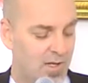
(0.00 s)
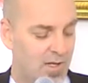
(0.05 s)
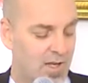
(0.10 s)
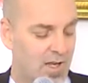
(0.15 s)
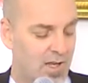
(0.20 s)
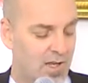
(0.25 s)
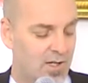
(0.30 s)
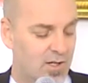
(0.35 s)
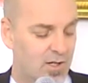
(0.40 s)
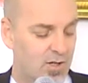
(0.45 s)

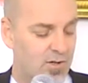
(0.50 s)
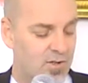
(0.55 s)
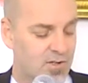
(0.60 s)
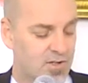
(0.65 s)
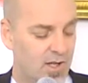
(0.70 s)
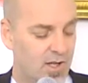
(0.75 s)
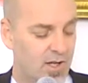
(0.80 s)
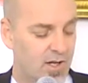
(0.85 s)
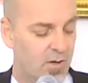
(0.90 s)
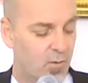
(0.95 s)
many
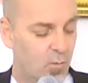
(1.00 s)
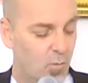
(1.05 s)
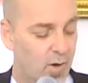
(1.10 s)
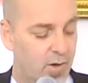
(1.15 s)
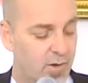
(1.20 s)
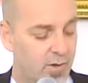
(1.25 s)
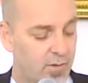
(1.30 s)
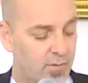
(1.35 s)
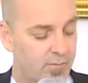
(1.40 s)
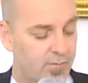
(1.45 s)
years
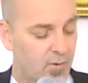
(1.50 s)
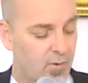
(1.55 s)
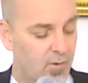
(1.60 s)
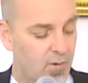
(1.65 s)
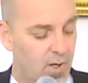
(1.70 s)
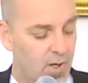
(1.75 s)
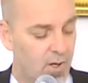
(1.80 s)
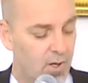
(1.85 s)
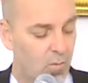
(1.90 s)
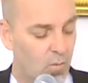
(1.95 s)
later.
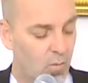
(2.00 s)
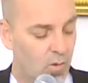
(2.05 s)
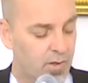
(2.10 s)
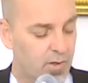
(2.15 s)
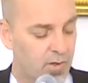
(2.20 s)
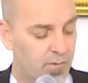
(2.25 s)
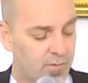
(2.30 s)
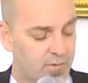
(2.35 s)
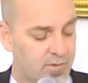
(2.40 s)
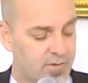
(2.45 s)
Wonderful,
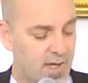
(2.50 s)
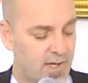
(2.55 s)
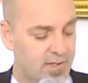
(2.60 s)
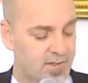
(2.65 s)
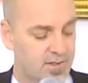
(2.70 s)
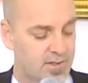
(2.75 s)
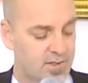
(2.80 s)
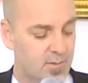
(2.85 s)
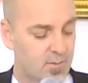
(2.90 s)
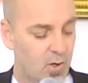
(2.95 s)
wonderful
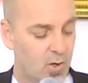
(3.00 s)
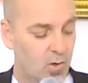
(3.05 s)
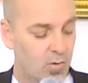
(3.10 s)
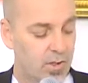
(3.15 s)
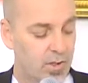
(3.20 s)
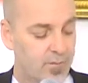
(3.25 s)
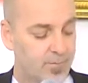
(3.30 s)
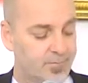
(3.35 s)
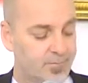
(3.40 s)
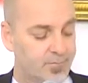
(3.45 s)

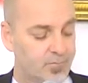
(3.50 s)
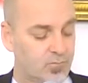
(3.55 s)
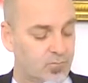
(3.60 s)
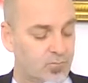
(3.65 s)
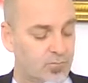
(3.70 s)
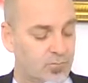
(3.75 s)
testimony.